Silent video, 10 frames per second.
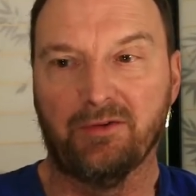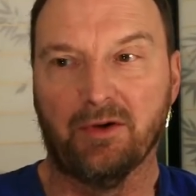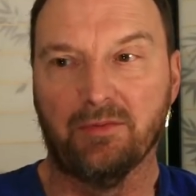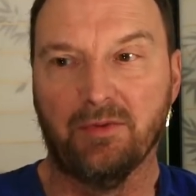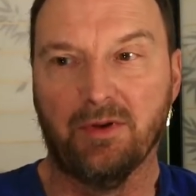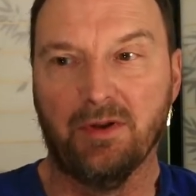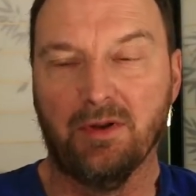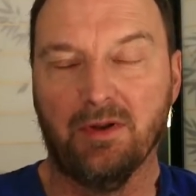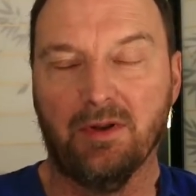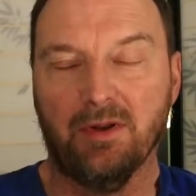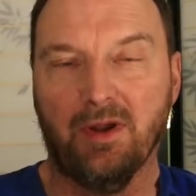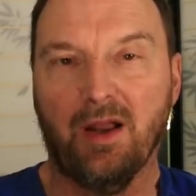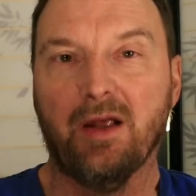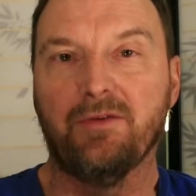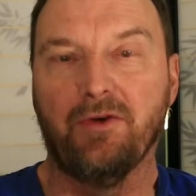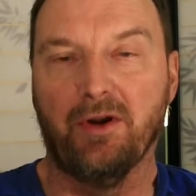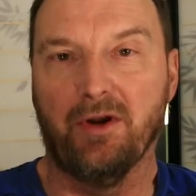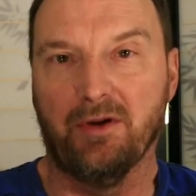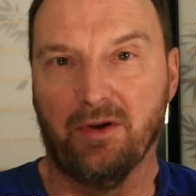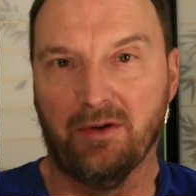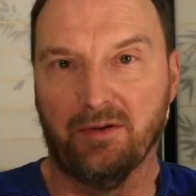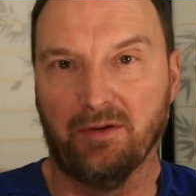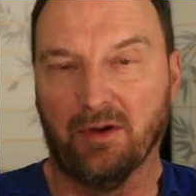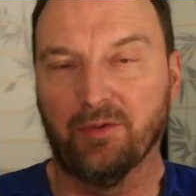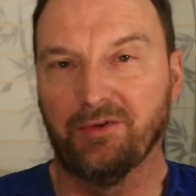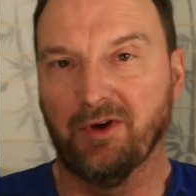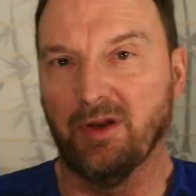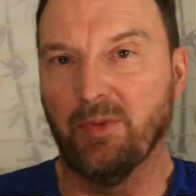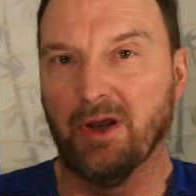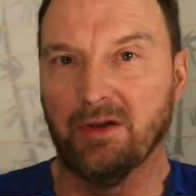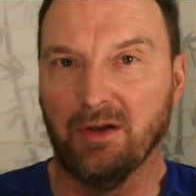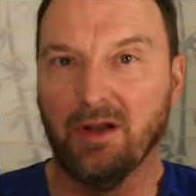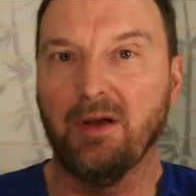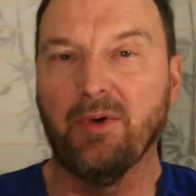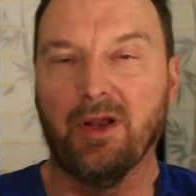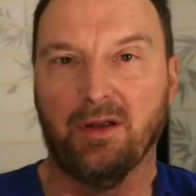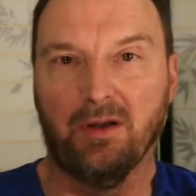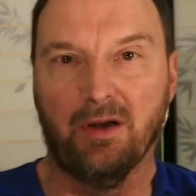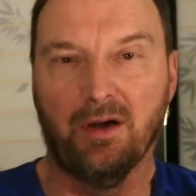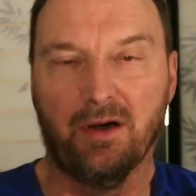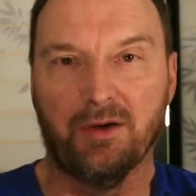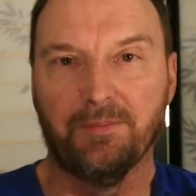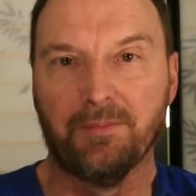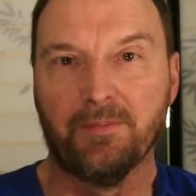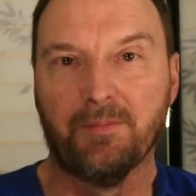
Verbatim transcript: So had a lot of fun on on lower sideband. Anyway. Um,